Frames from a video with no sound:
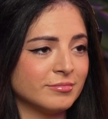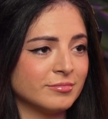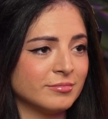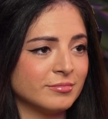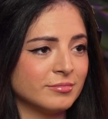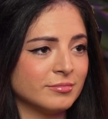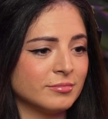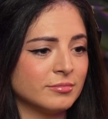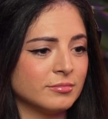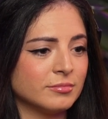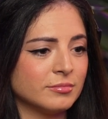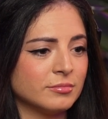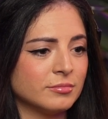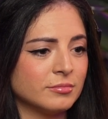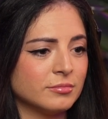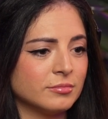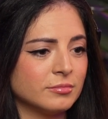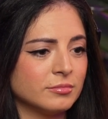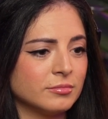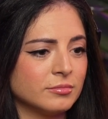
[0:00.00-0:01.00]

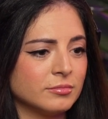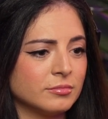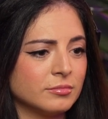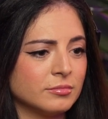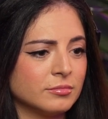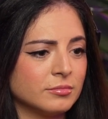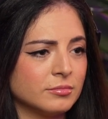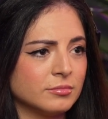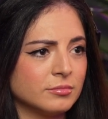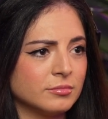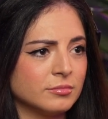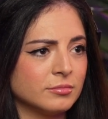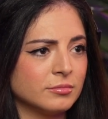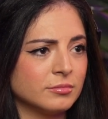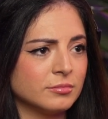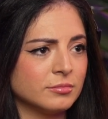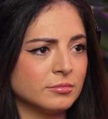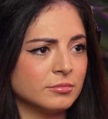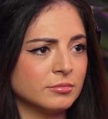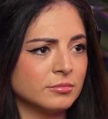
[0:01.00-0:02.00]

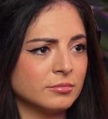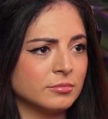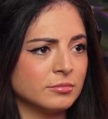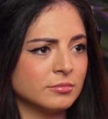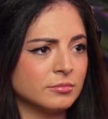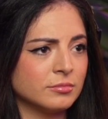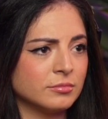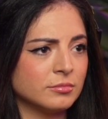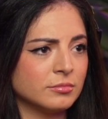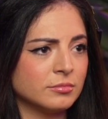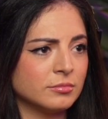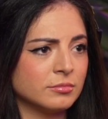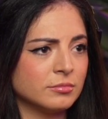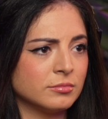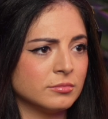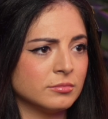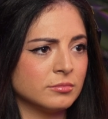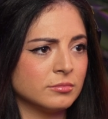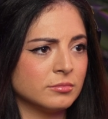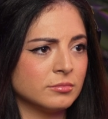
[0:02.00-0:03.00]

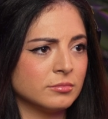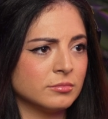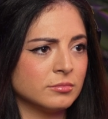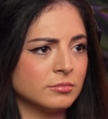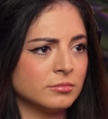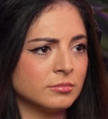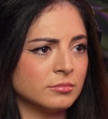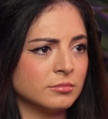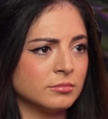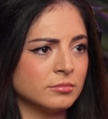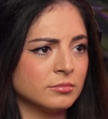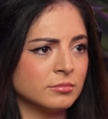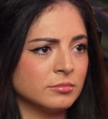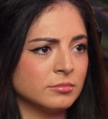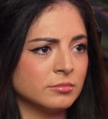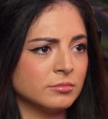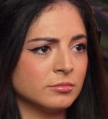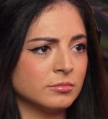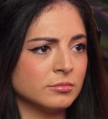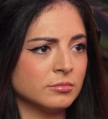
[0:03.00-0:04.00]

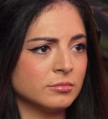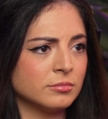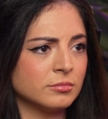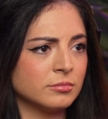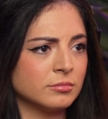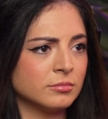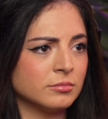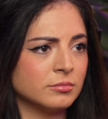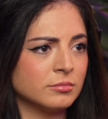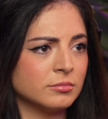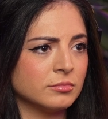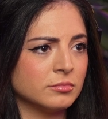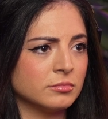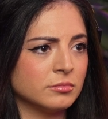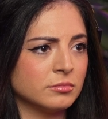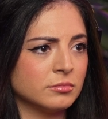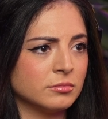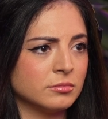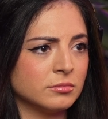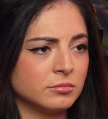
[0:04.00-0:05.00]

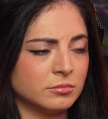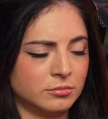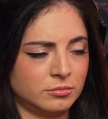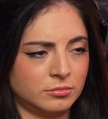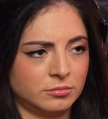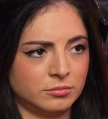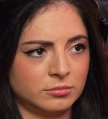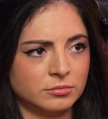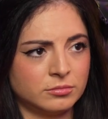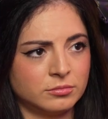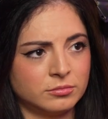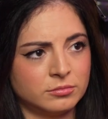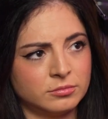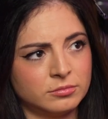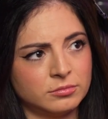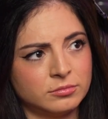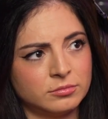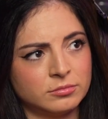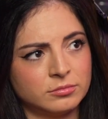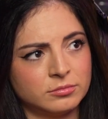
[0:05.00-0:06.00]

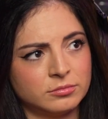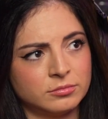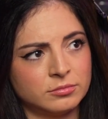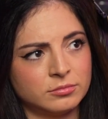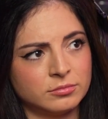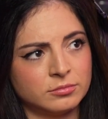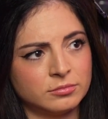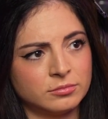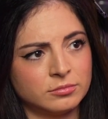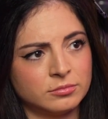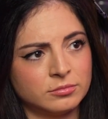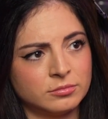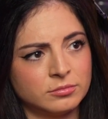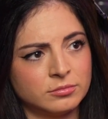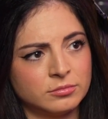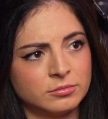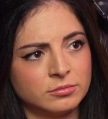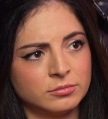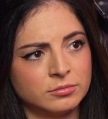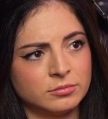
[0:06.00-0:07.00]

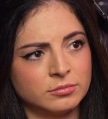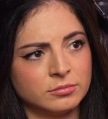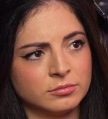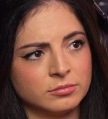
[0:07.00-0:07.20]
[no speech]